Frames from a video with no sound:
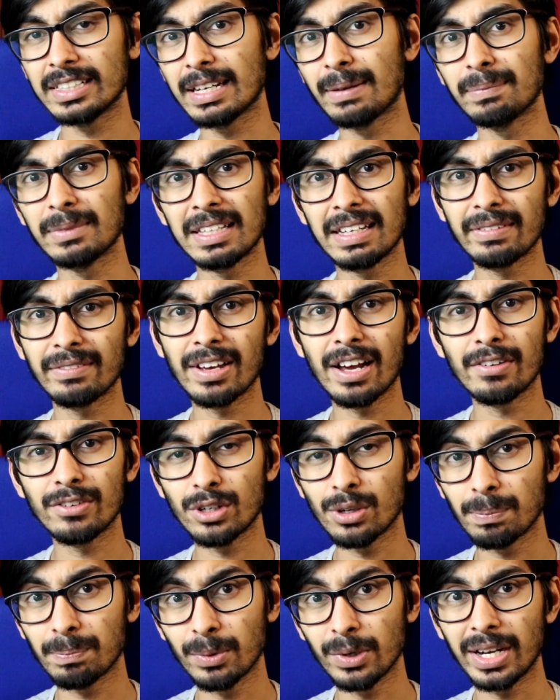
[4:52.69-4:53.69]
Something we
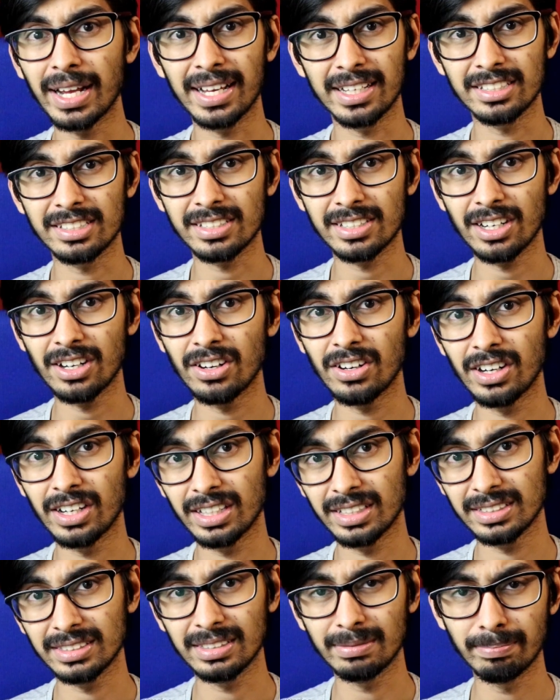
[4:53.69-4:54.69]
have to put extra,
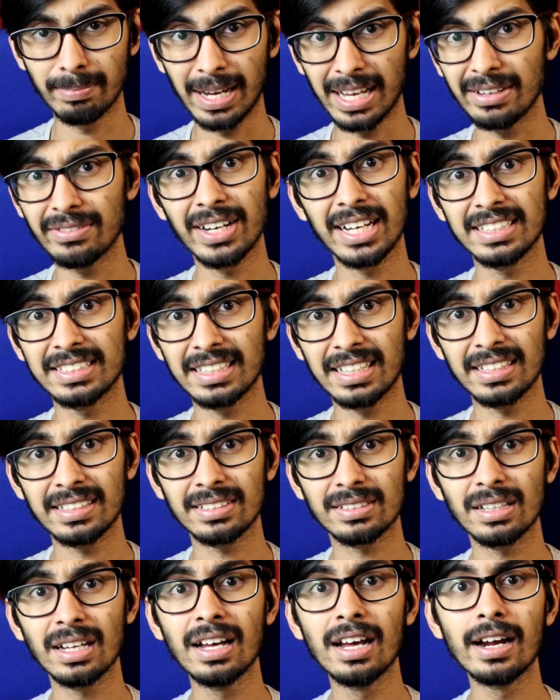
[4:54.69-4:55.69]
or my visor
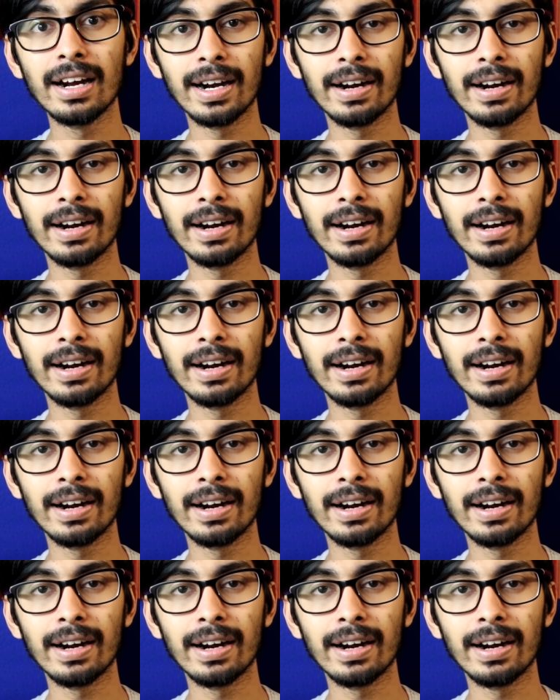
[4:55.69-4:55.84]
is